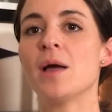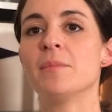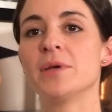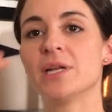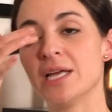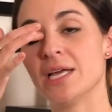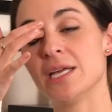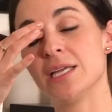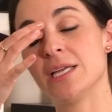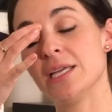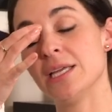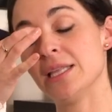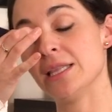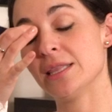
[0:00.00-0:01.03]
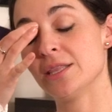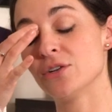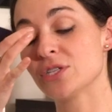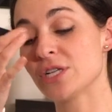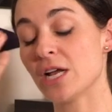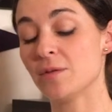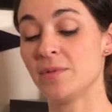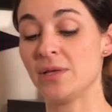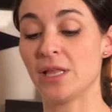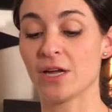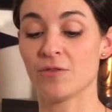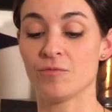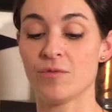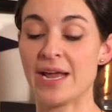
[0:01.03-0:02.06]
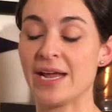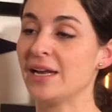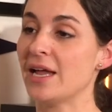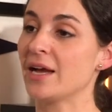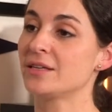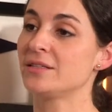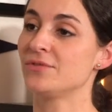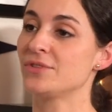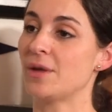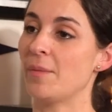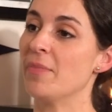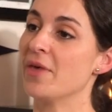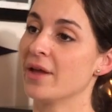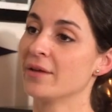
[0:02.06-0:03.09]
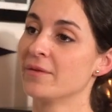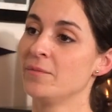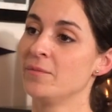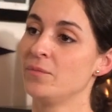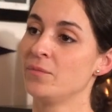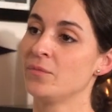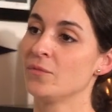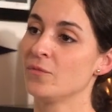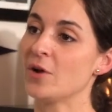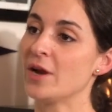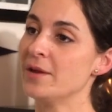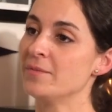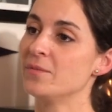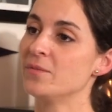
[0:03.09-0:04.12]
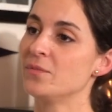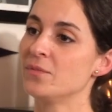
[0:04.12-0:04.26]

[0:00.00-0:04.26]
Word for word: I'm gonna. There's got to be like a ring necked of something, right?